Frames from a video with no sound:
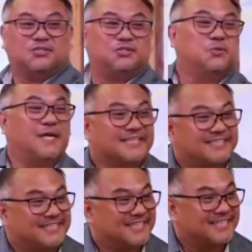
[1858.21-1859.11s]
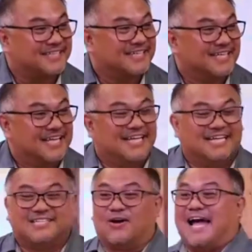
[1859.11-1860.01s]
to it.
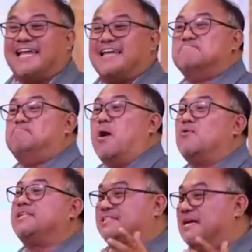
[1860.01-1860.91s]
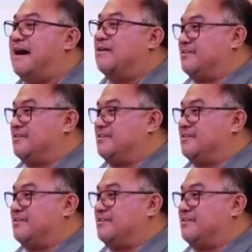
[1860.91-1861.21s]
So I can boast about